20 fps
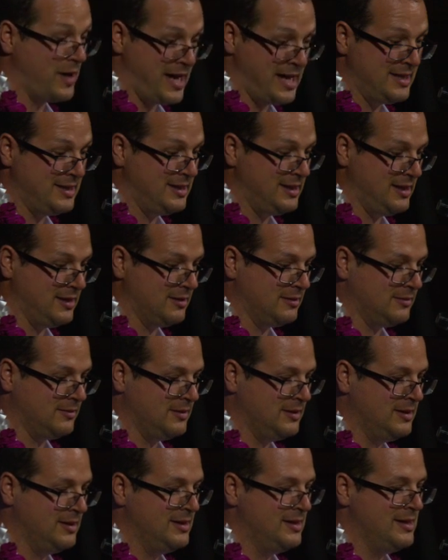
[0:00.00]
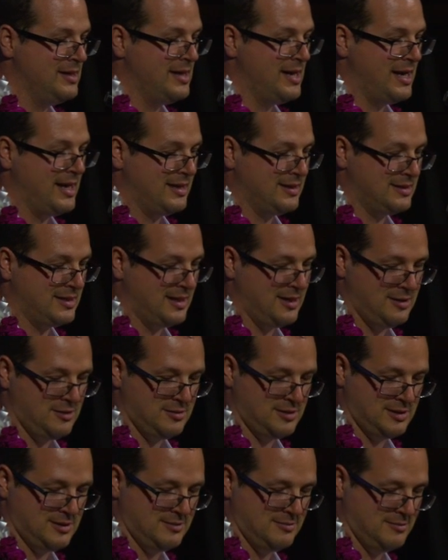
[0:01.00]
end here and tell you
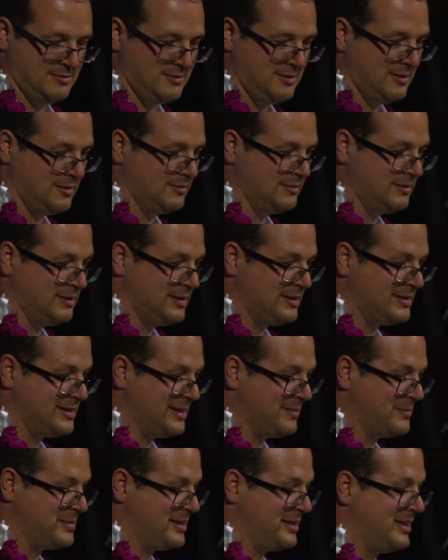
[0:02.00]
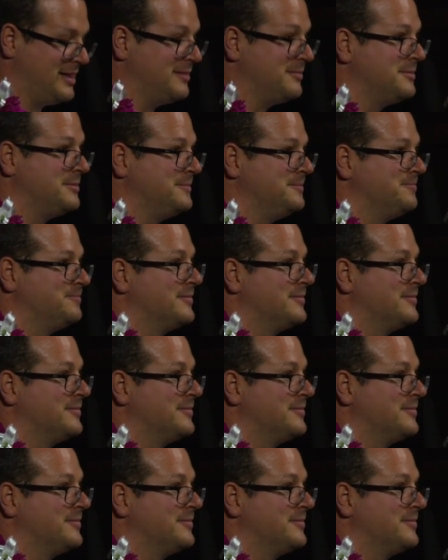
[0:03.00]
that this sums it up.